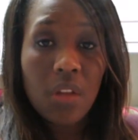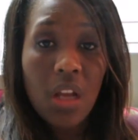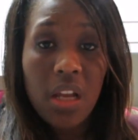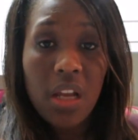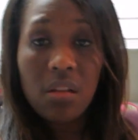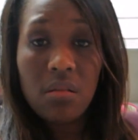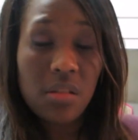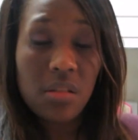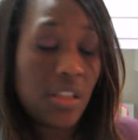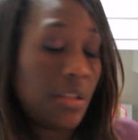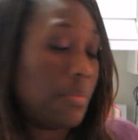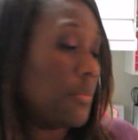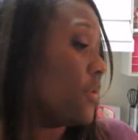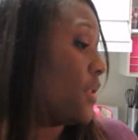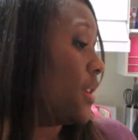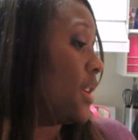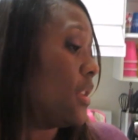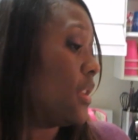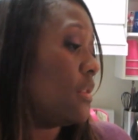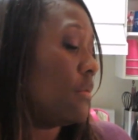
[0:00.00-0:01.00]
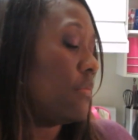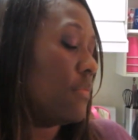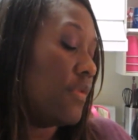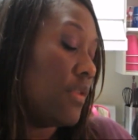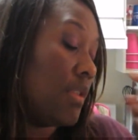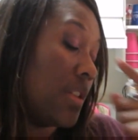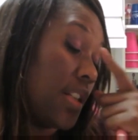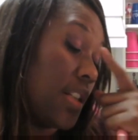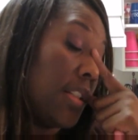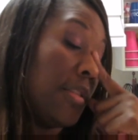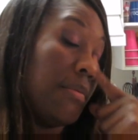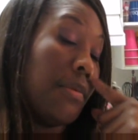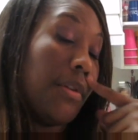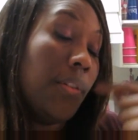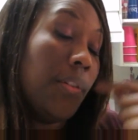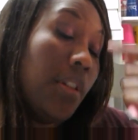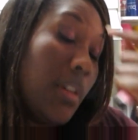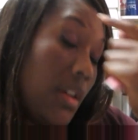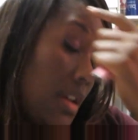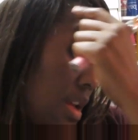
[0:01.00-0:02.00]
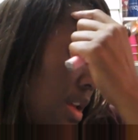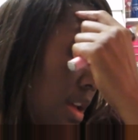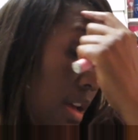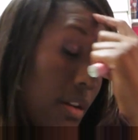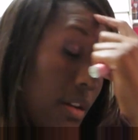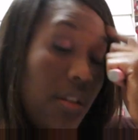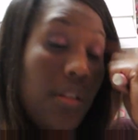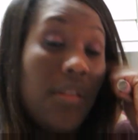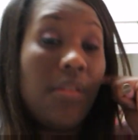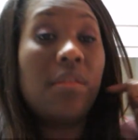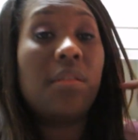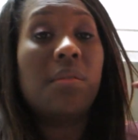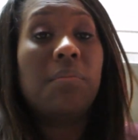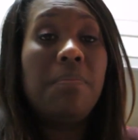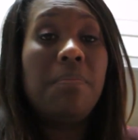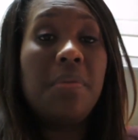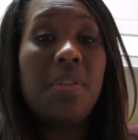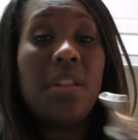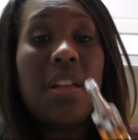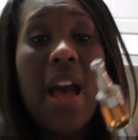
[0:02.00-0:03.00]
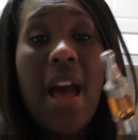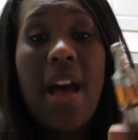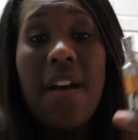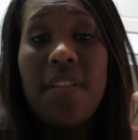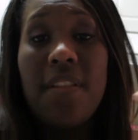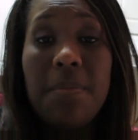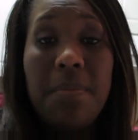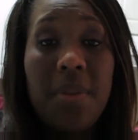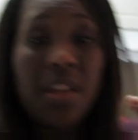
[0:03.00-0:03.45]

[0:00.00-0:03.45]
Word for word: I couldn't smoke it, not smoke. I couldn't have it